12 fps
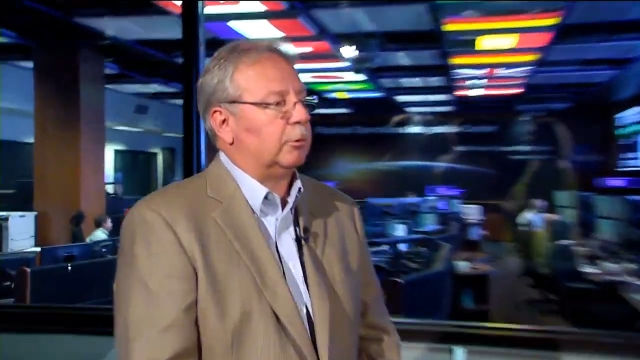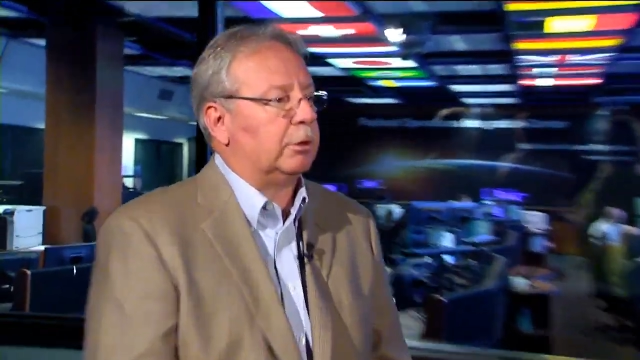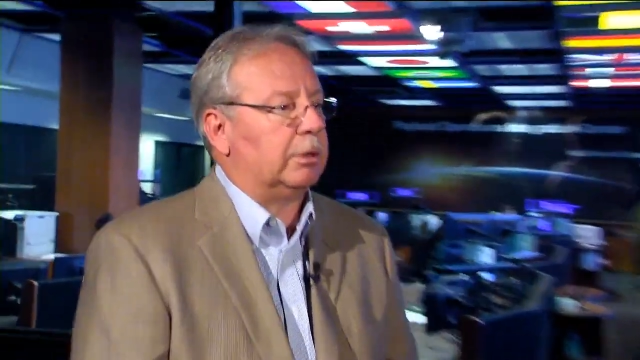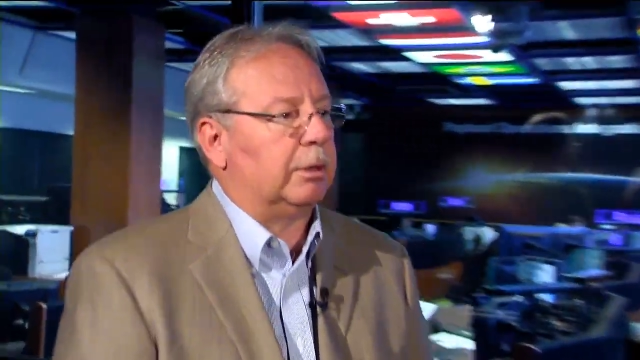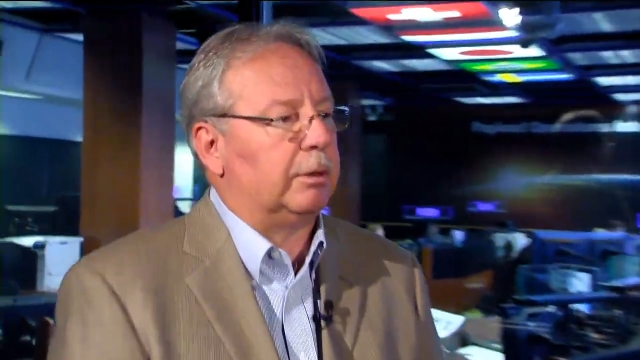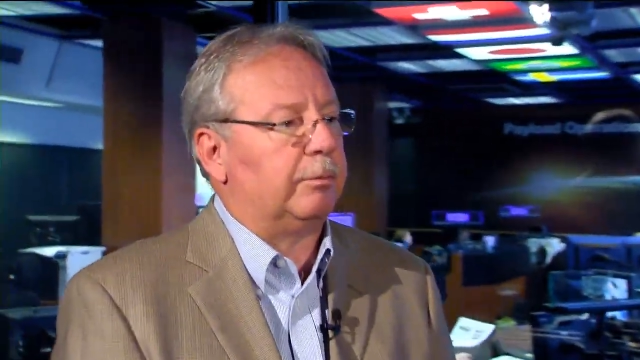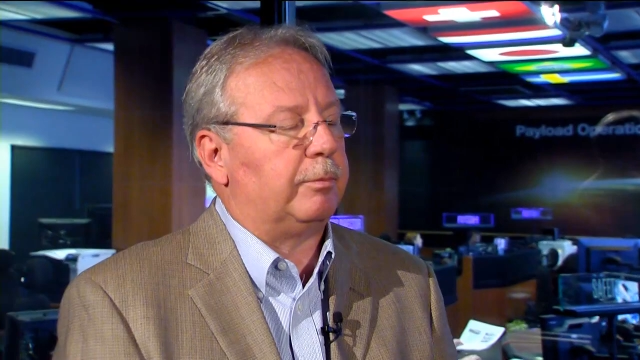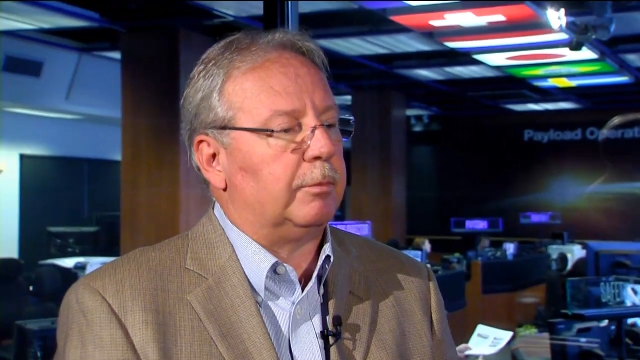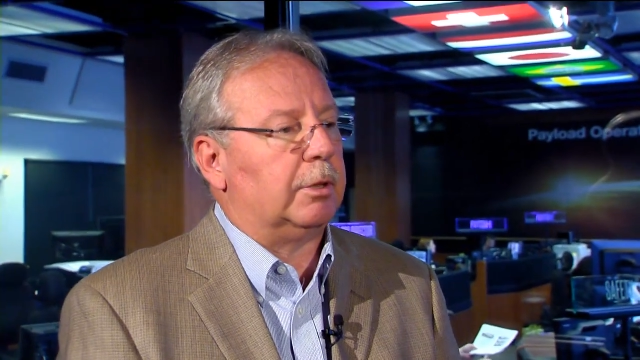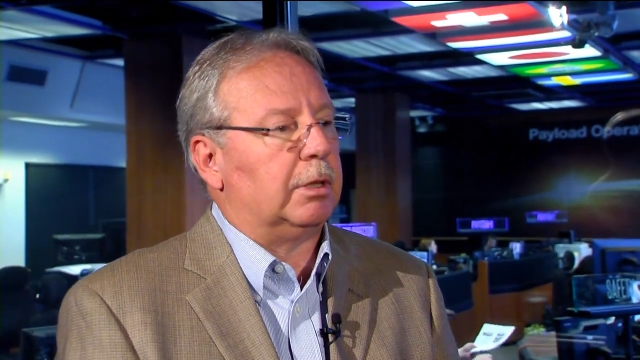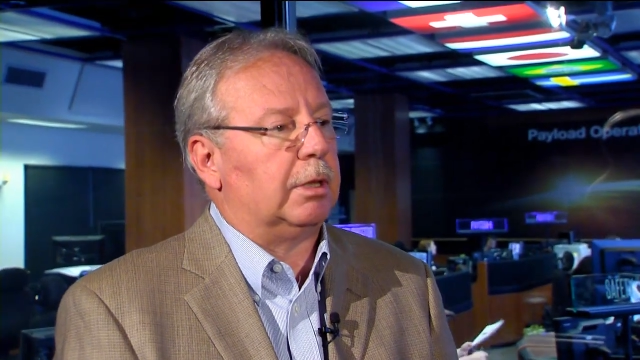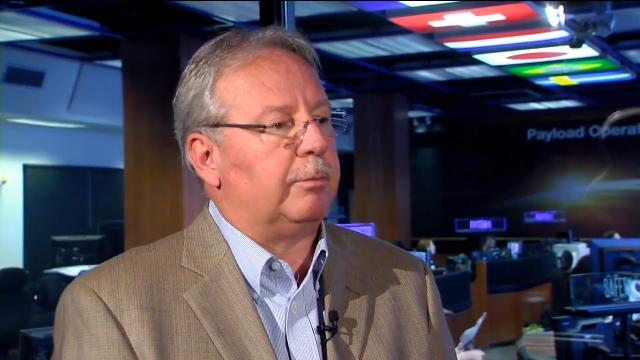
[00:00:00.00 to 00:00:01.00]

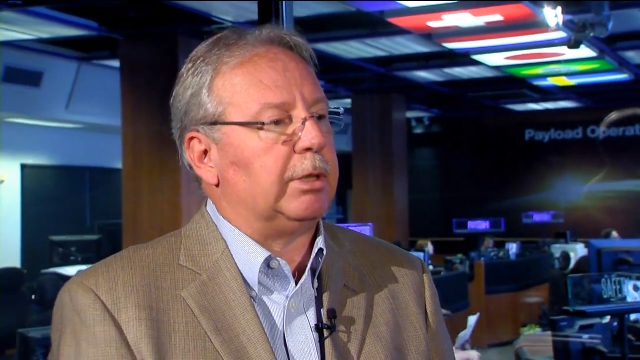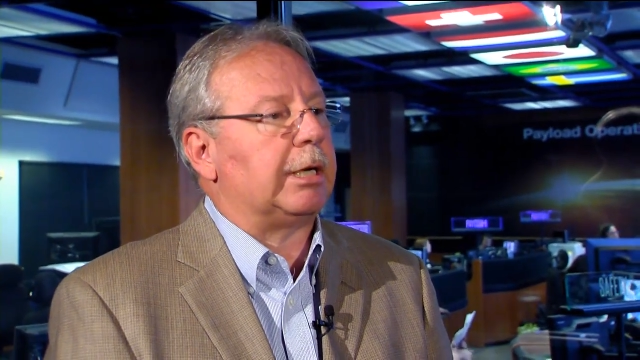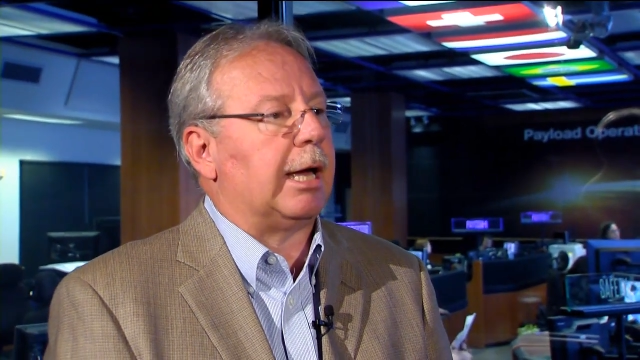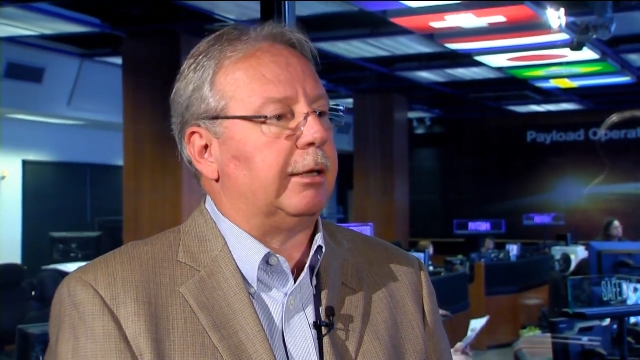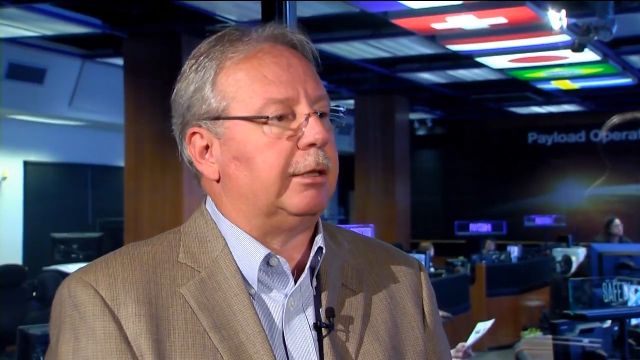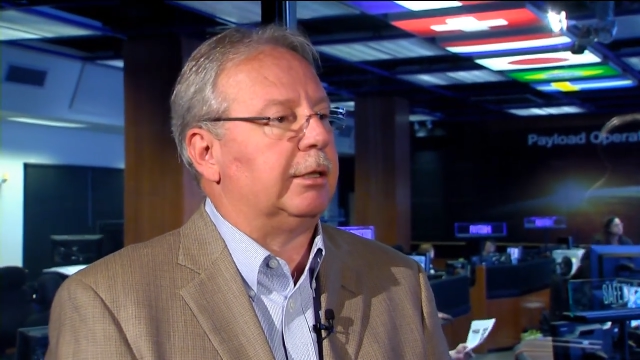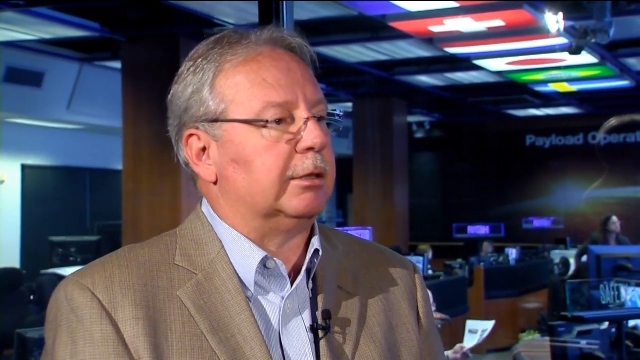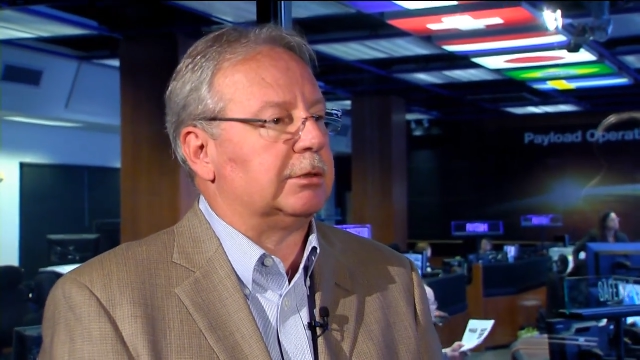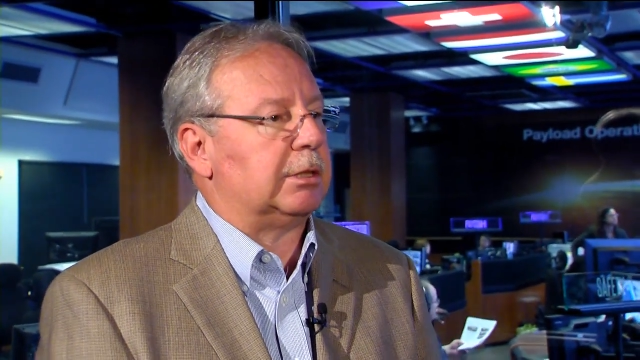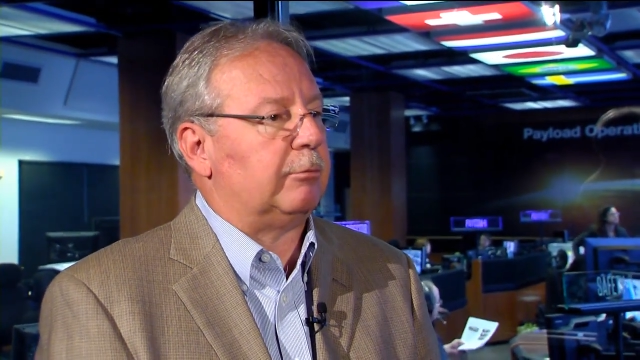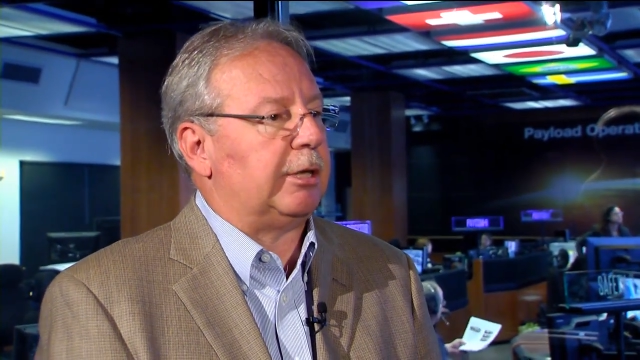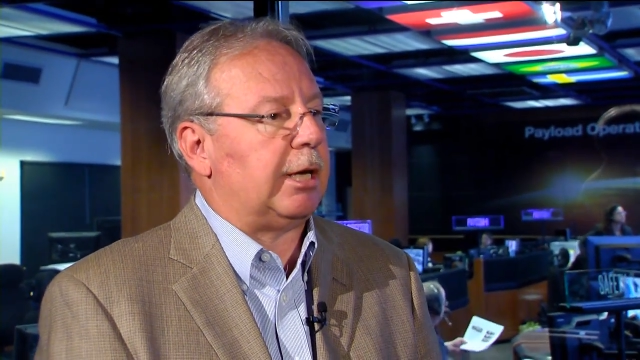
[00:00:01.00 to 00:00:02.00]
the big
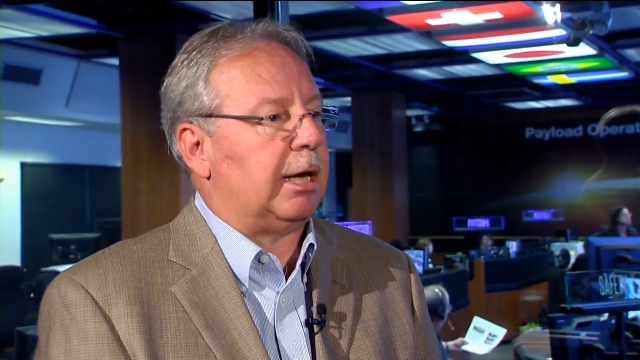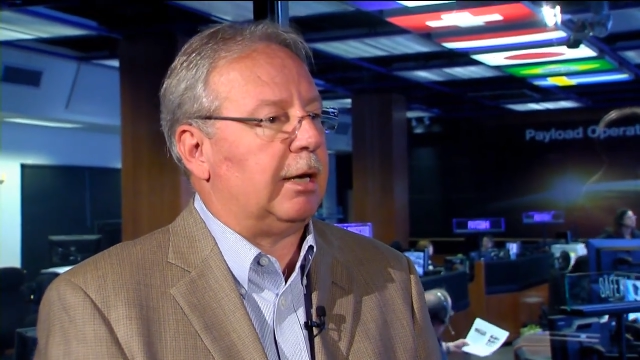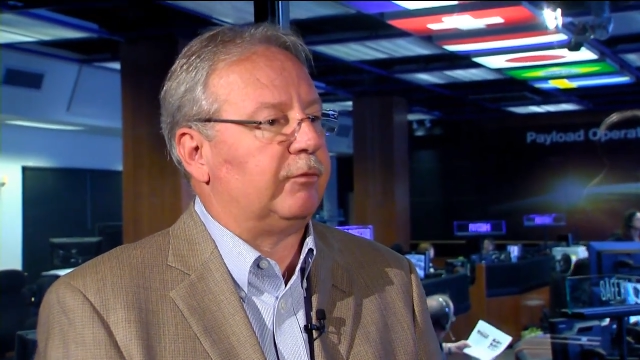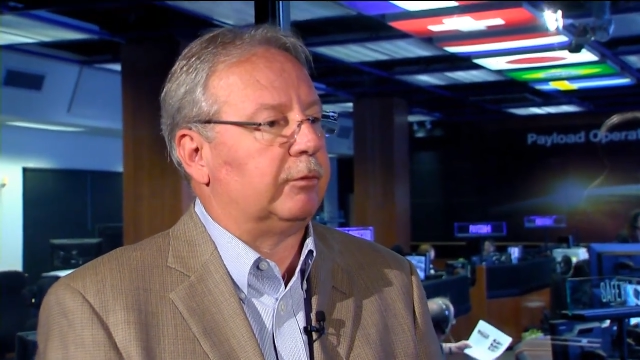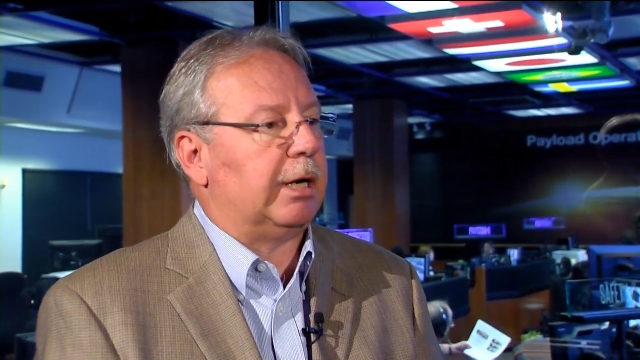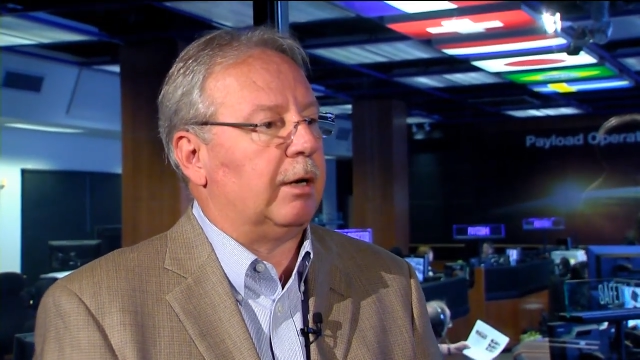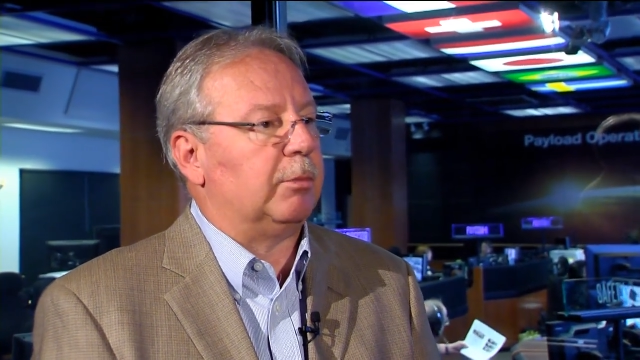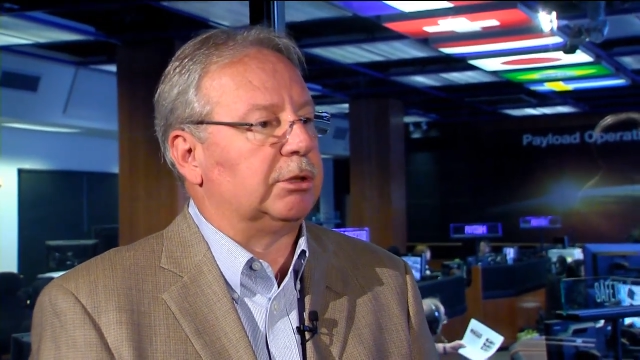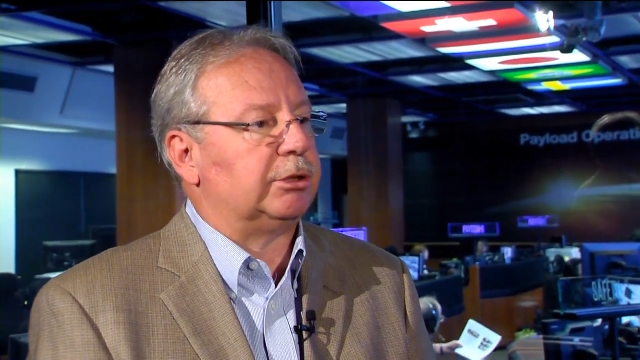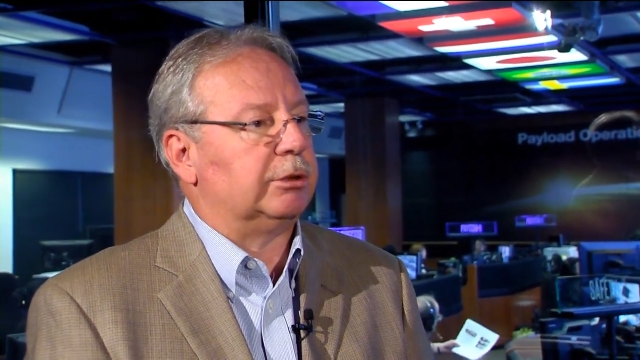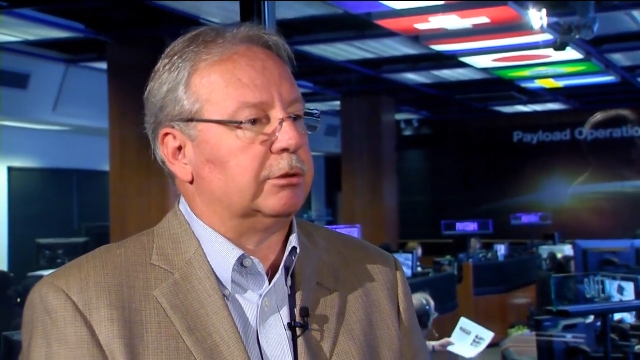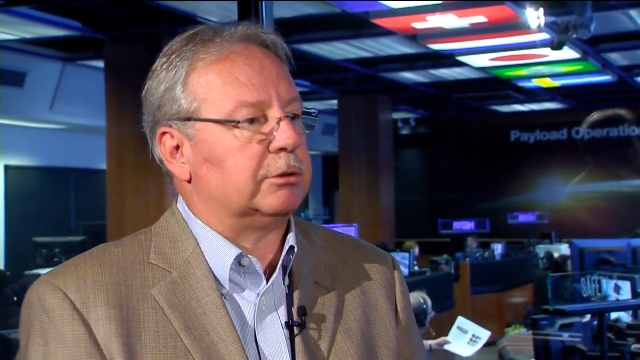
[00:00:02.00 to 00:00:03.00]
ideas that we have around
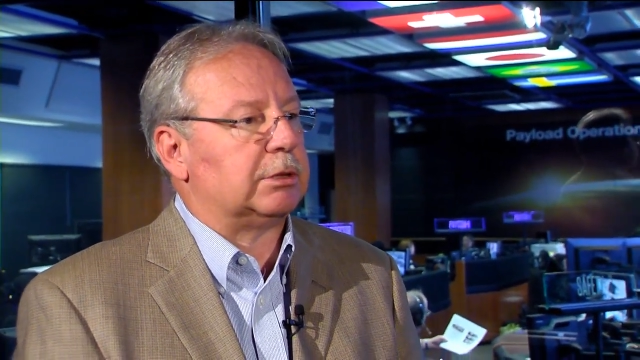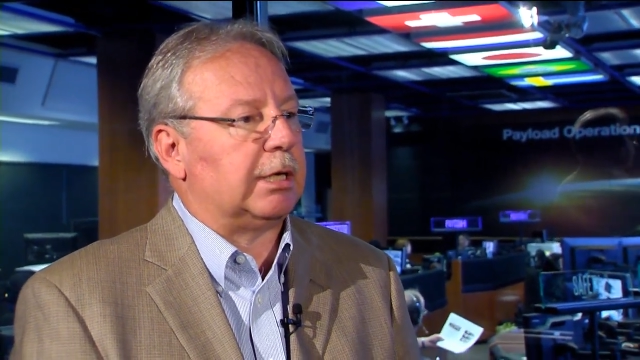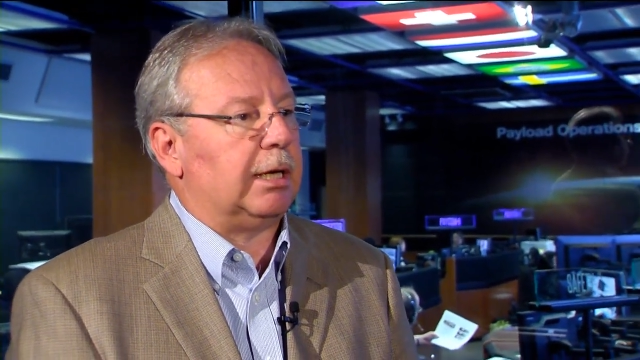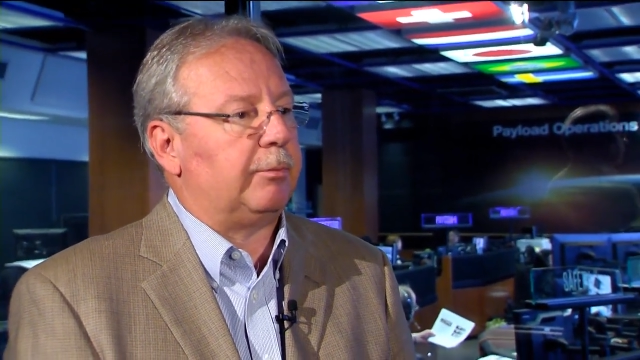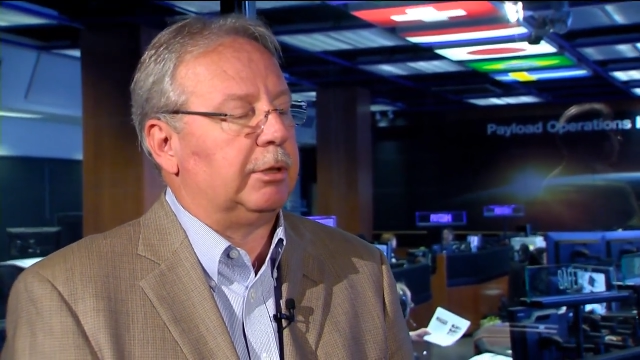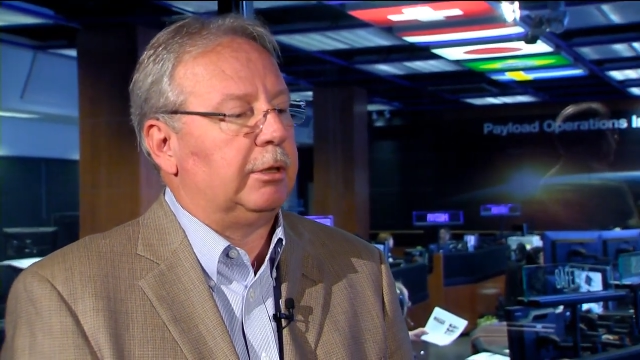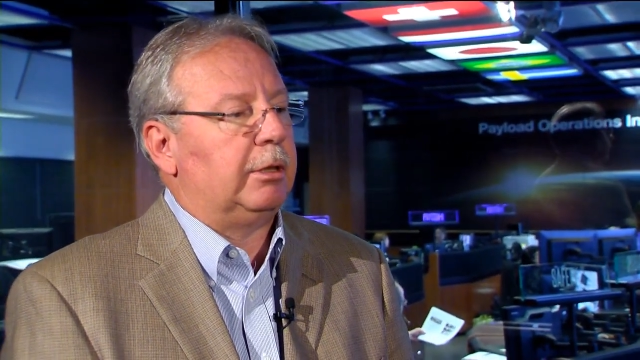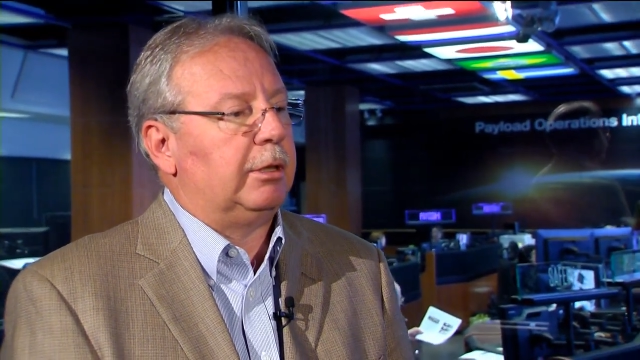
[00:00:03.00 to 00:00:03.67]
Materials Lab